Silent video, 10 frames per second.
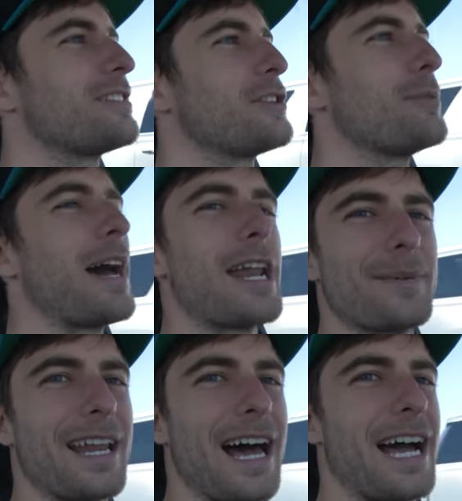It's too bad
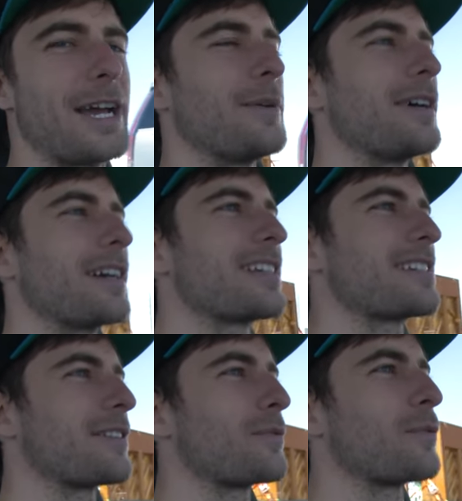I'm in Iowa,
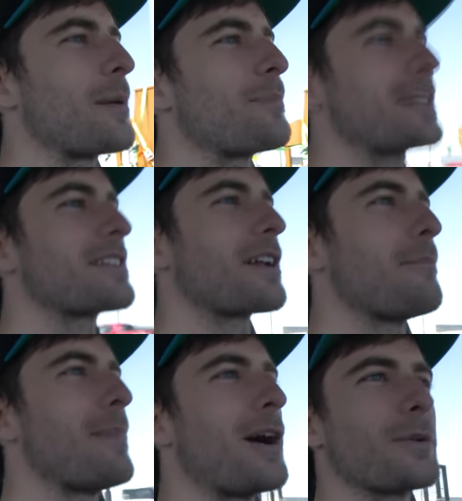because to rip this on a
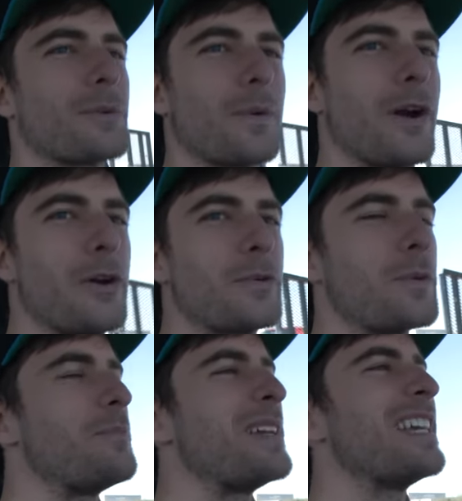mountain road
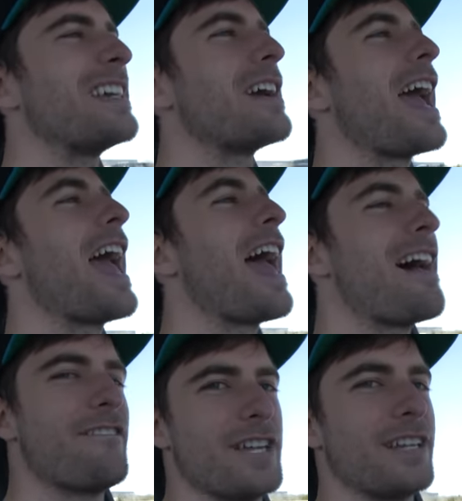would be
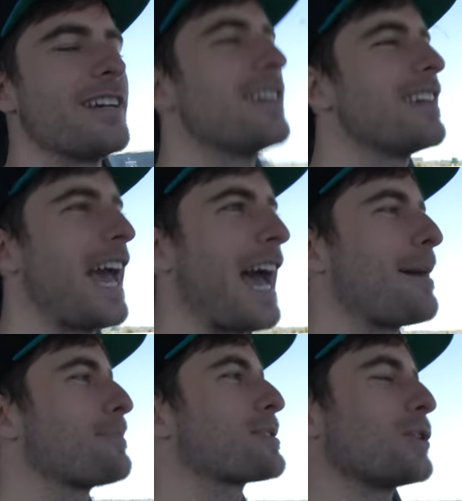heaven.
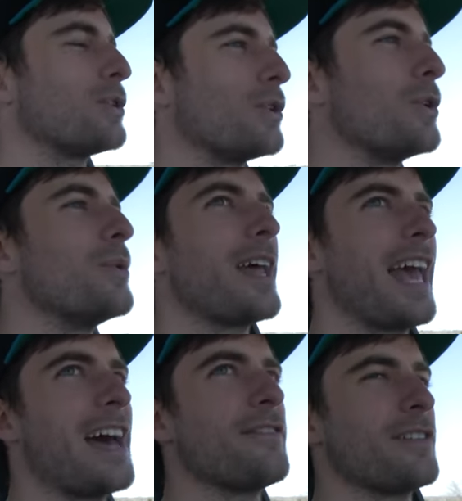Absolute
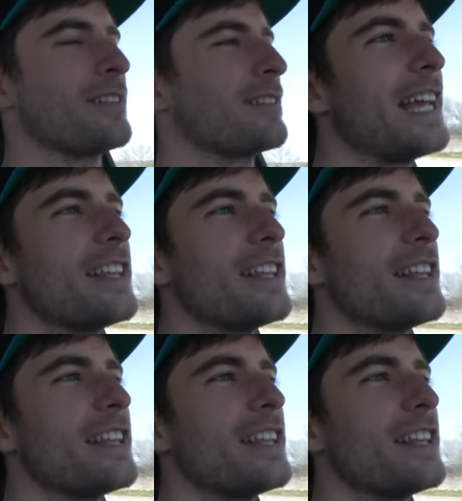heaven.